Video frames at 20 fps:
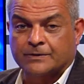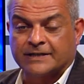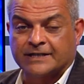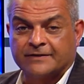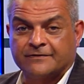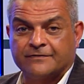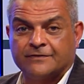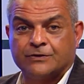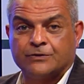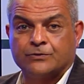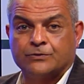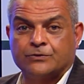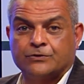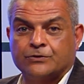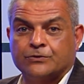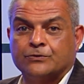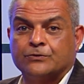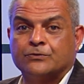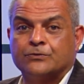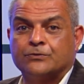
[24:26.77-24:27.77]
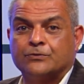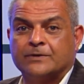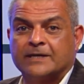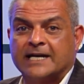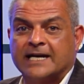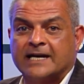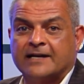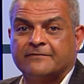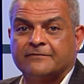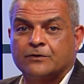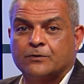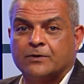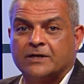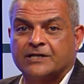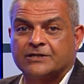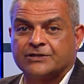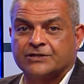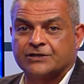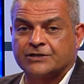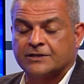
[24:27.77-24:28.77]
if you do have
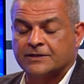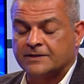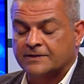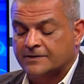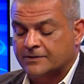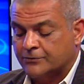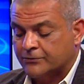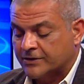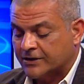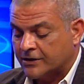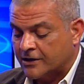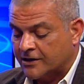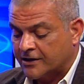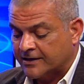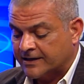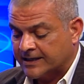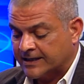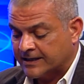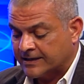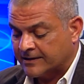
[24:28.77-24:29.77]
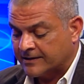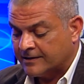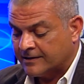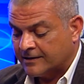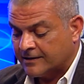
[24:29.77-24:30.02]
questions regarding